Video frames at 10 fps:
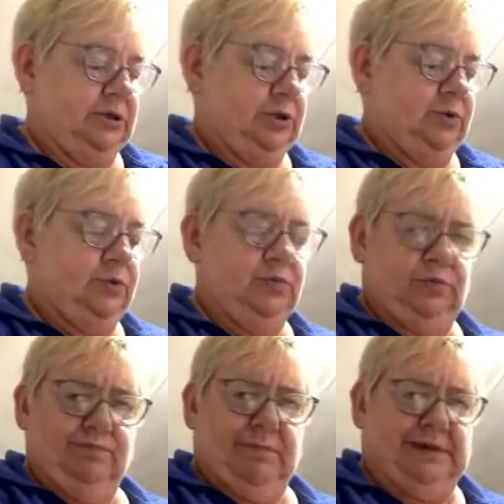too
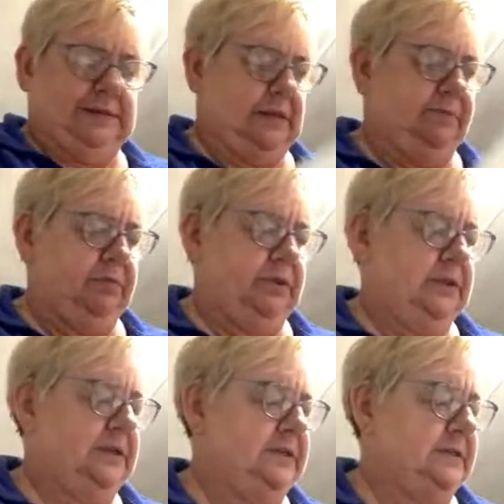messed up with
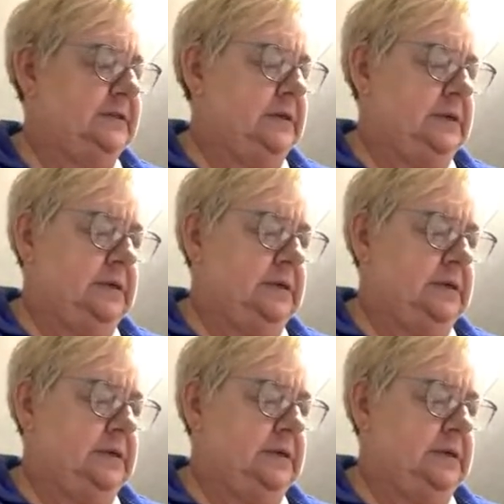this